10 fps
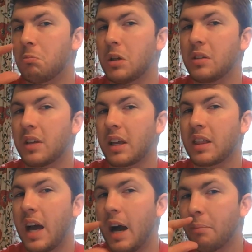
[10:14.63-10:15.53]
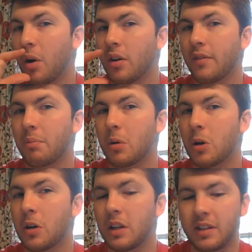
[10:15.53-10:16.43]
is like that part of a
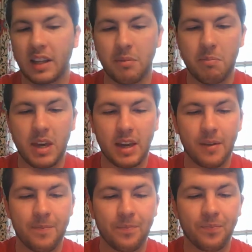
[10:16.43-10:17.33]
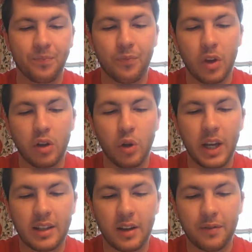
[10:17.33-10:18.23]
bird. It's like the beak.
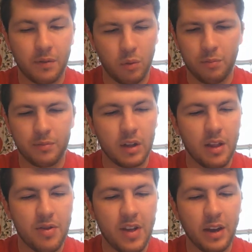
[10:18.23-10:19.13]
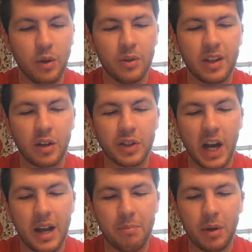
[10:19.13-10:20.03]
Toucans have, they use their
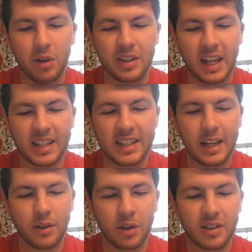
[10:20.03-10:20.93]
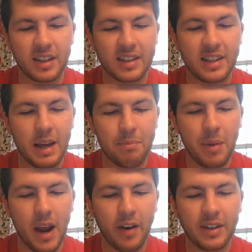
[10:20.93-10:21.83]
giant bills like scissors to snip
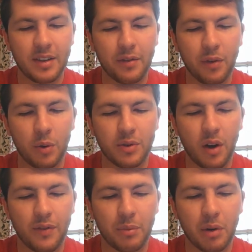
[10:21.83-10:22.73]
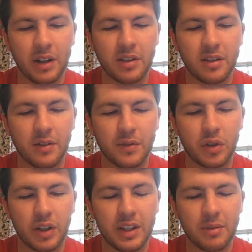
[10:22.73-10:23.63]
berries and fruits off the branches of
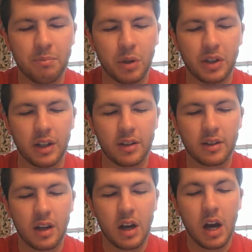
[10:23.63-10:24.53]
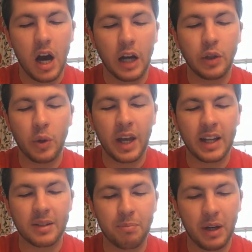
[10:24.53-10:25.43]
trees and bushes. A
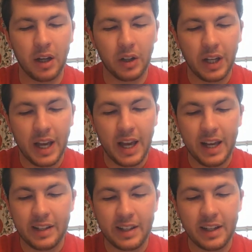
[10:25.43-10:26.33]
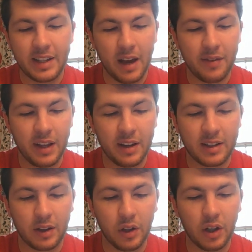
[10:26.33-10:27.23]
toucan's bill isn't as heavy as
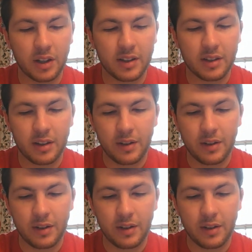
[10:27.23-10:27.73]
it looks.